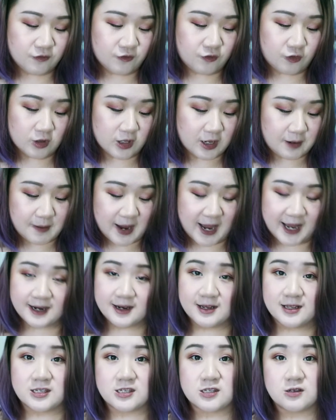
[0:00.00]
fully
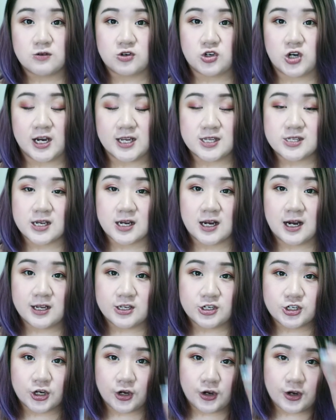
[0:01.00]
matte. It's still drying, so I
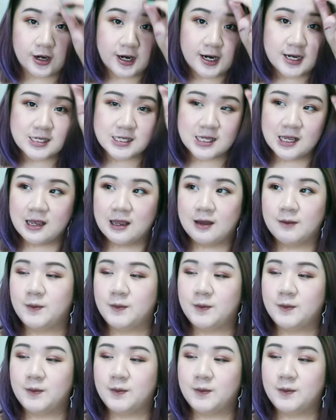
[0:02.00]
can't show you guys.